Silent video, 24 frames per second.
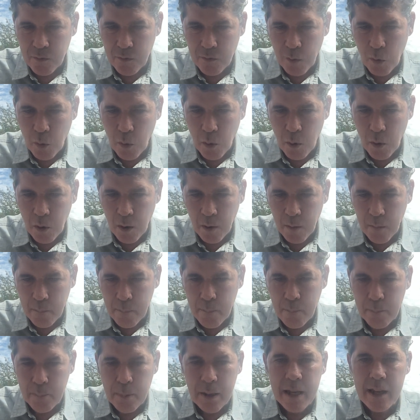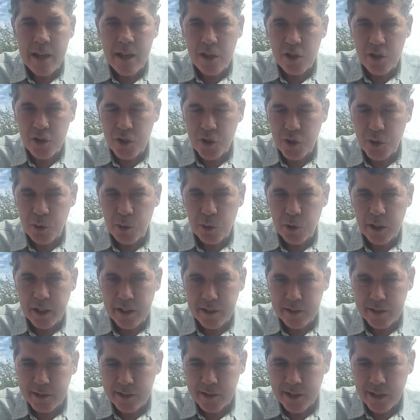for being
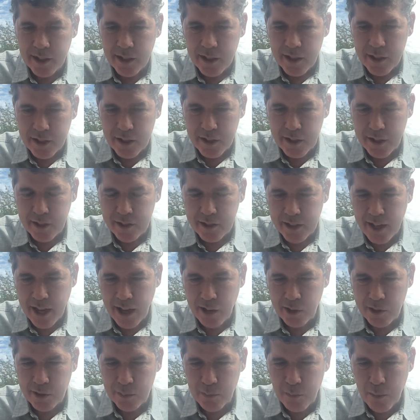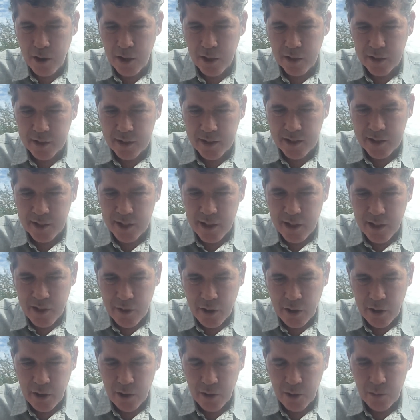shoeless. The Discalced monks,
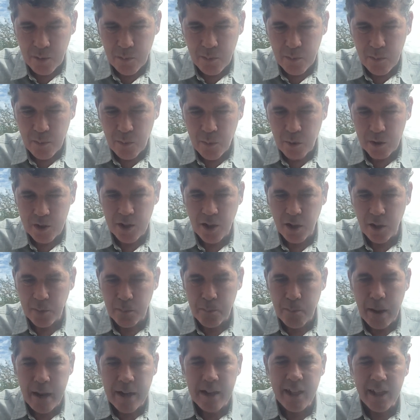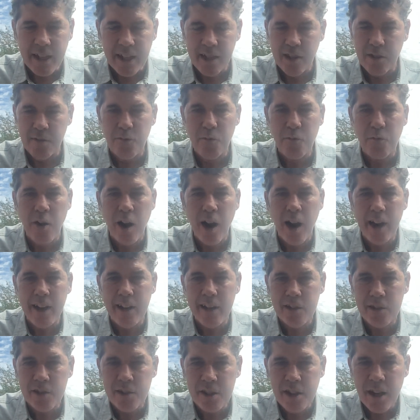they're what's called mendicant
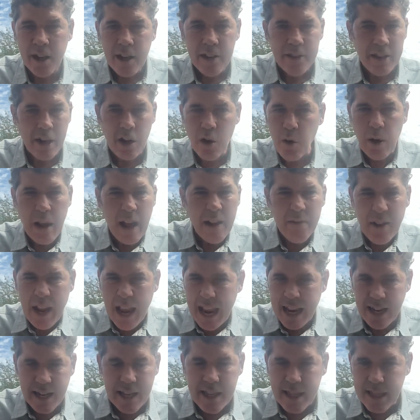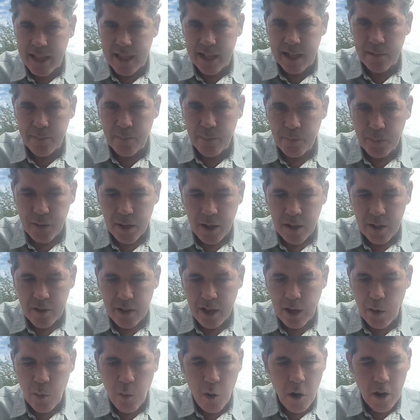friars. They don't have anything.
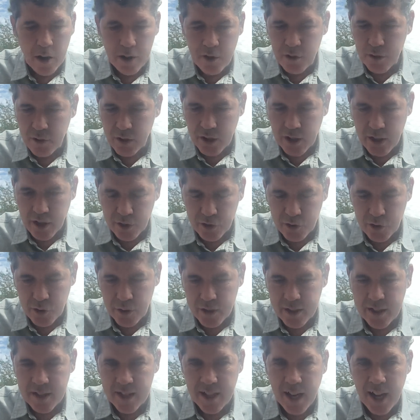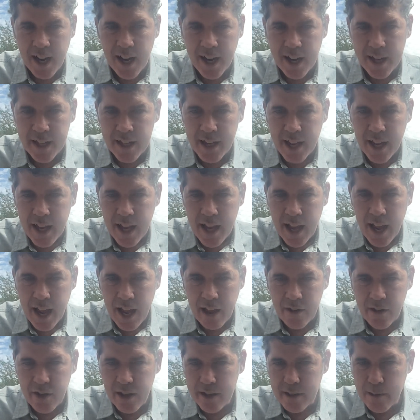They wander the countryside
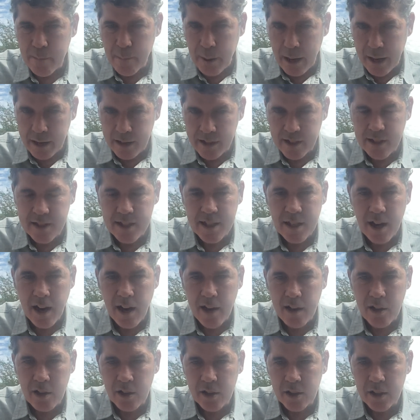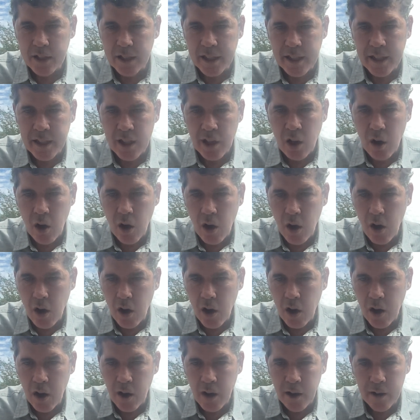and they depend entirely
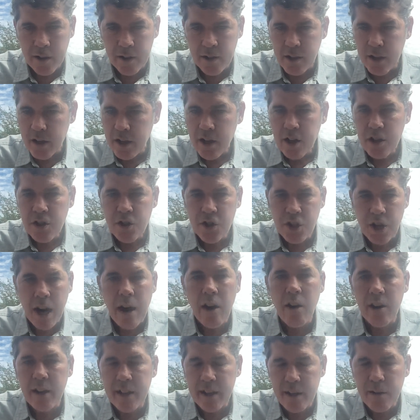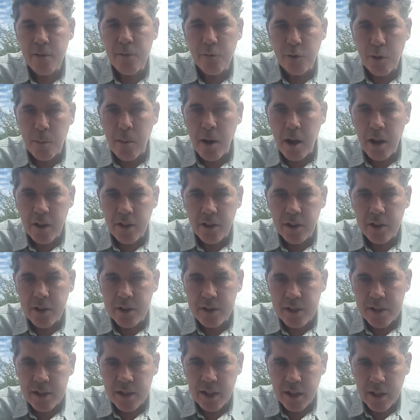on charity from
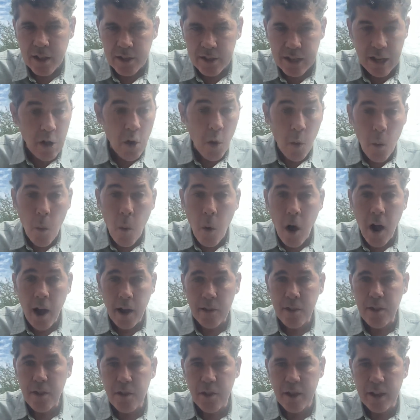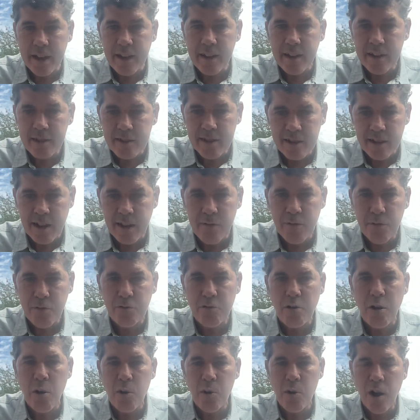others. They don't want things. They've
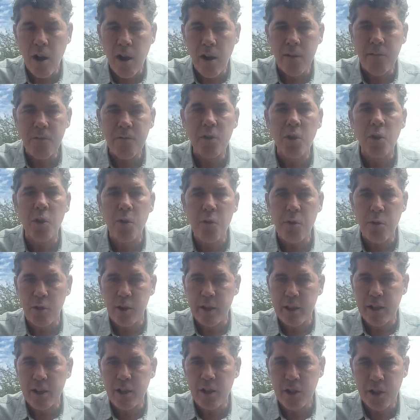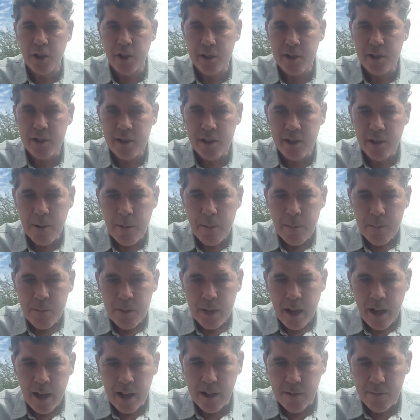thrown off earthly goods.
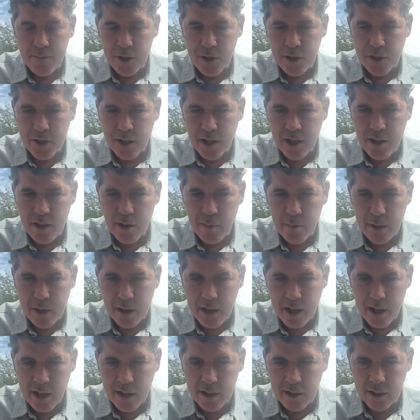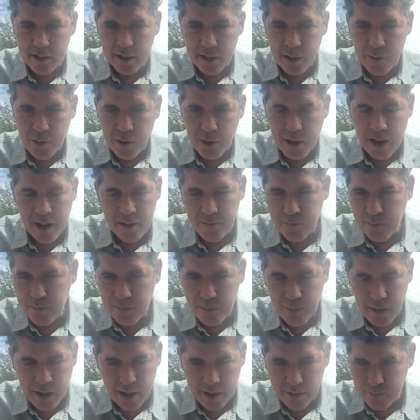And if you see them in Italy, where
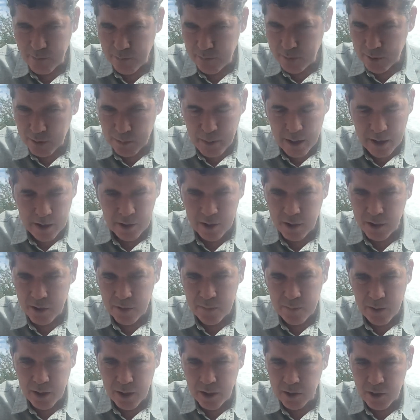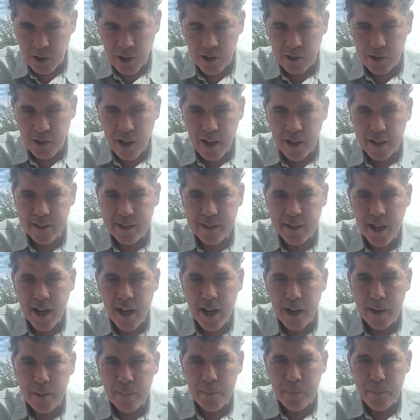I've spent a lot of
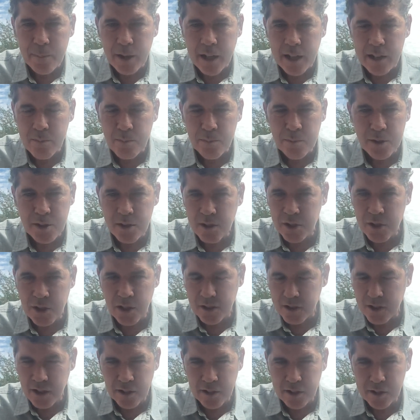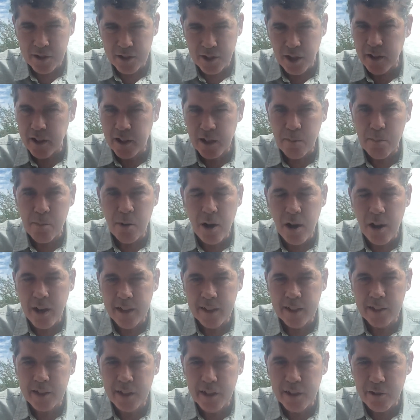time, I've done a study
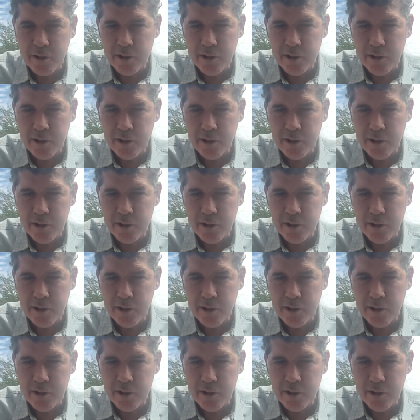abroad in